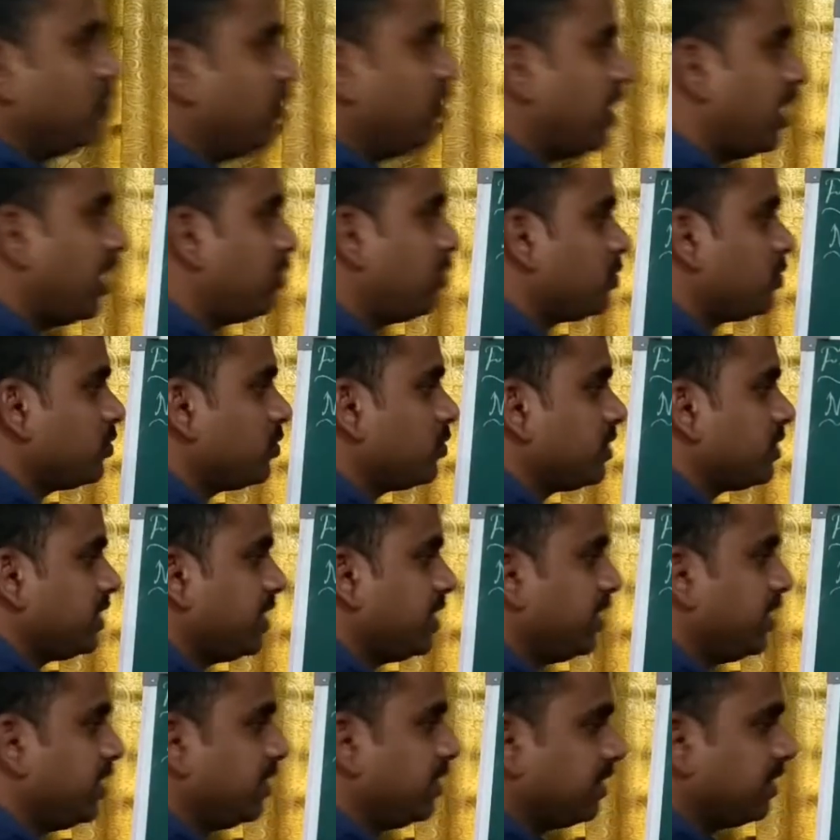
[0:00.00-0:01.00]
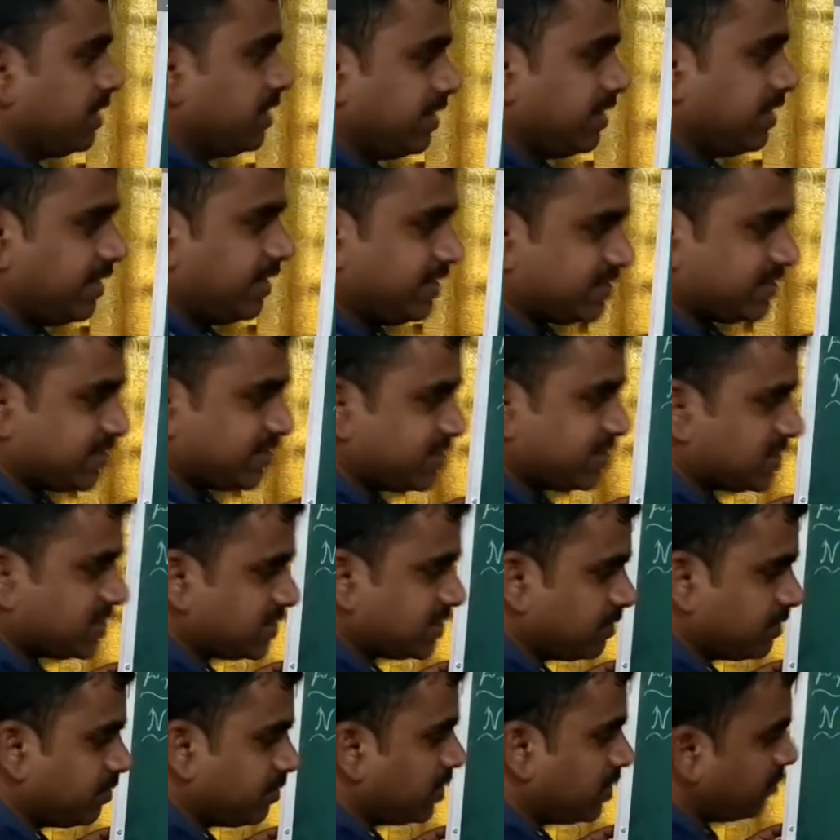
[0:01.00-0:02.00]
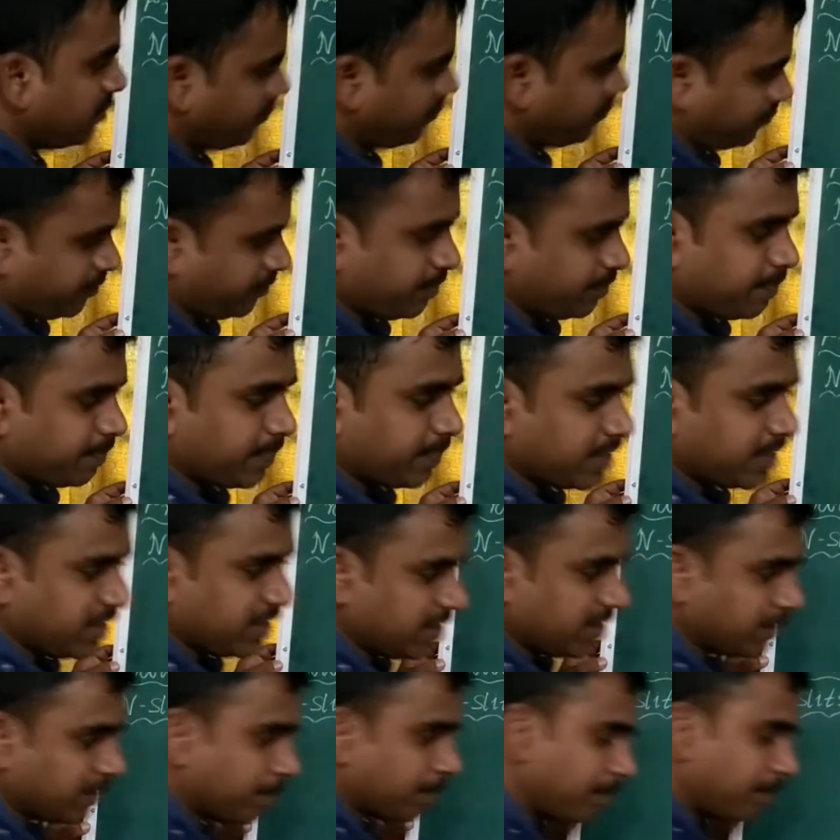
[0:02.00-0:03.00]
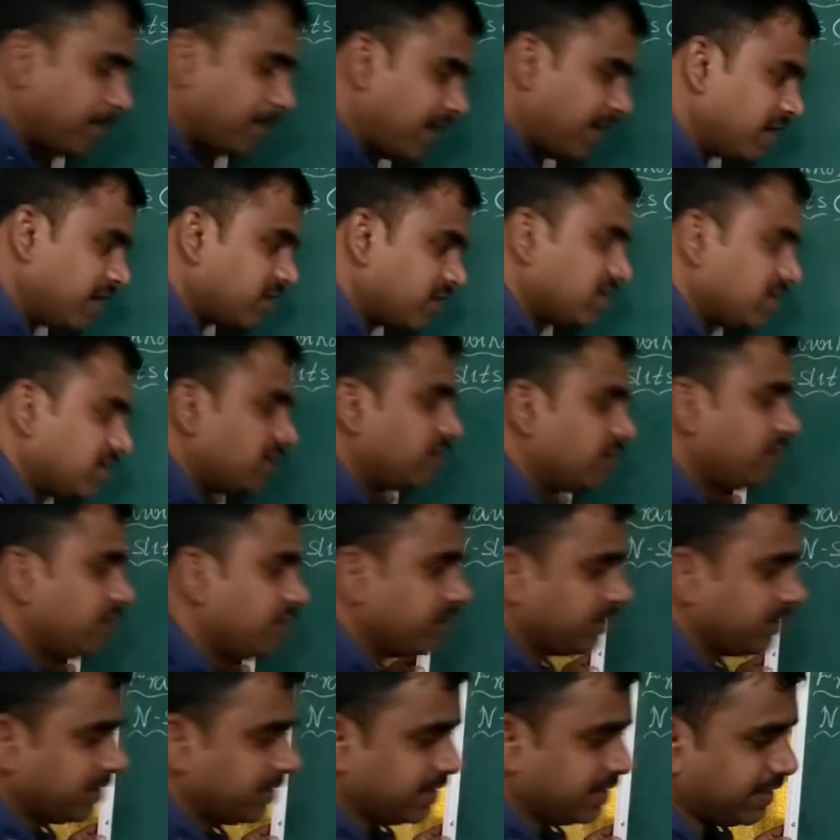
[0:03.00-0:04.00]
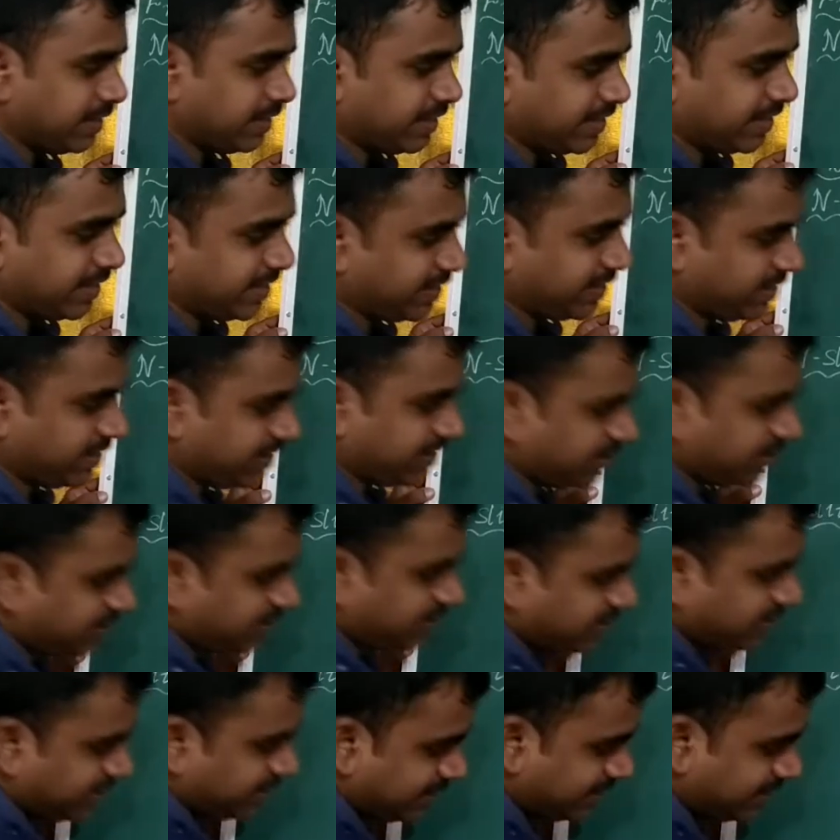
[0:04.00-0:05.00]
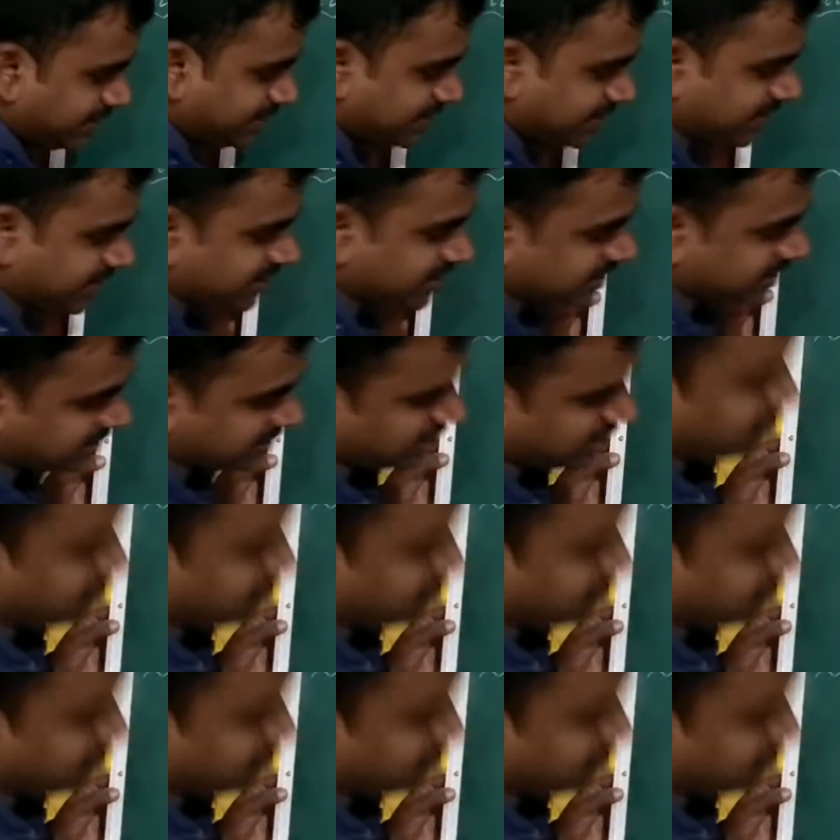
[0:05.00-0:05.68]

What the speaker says: we have to take a system of a part of grating, a section